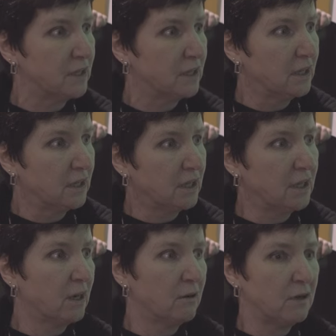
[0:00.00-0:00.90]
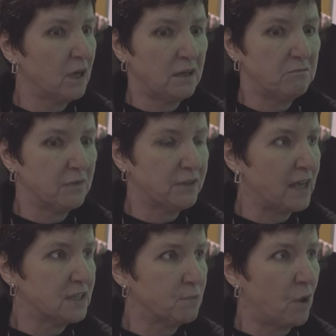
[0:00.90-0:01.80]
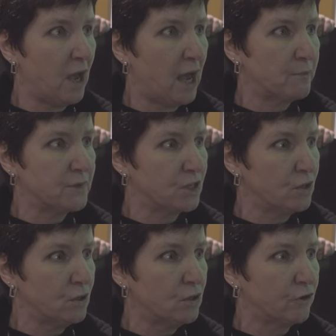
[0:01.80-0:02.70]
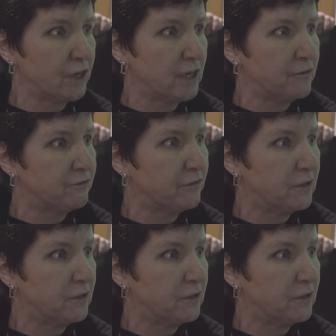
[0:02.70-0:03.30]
You know, and that's what happened at Orgreave.